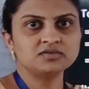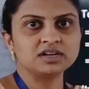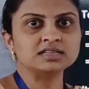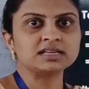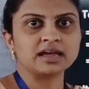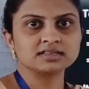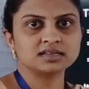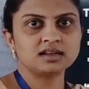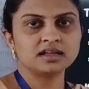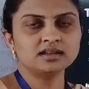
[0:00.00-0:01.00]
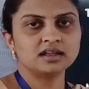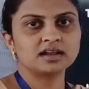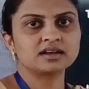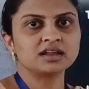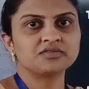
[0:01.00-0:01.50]
One is axial line,
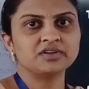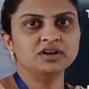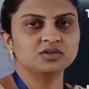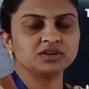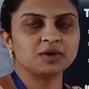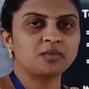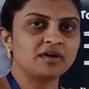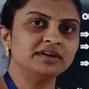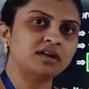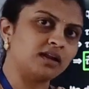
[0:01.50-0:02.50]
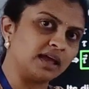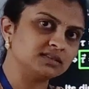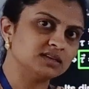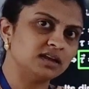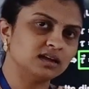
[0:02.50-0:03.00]
electric field due to a point and
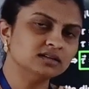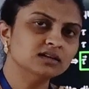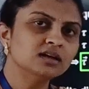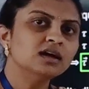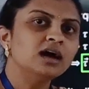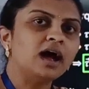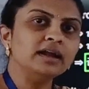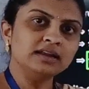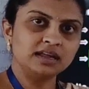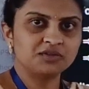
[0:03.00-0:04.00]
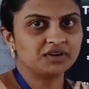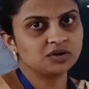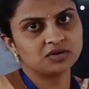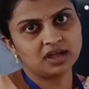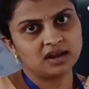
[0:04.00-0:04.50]
axial line, and
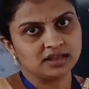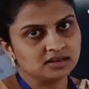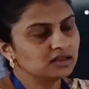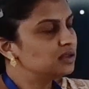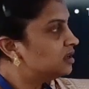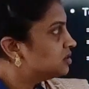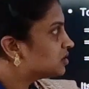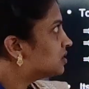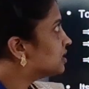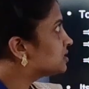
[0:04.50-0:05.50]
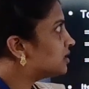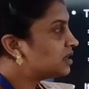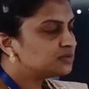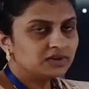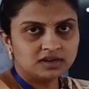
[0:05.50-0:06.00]
equatorial line. So in this
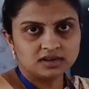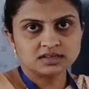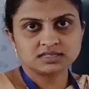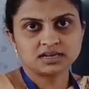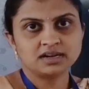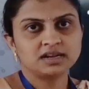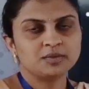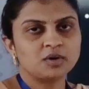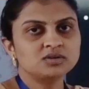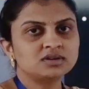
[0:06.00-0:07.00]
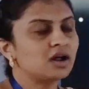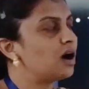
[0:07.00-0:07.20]
class we will studied about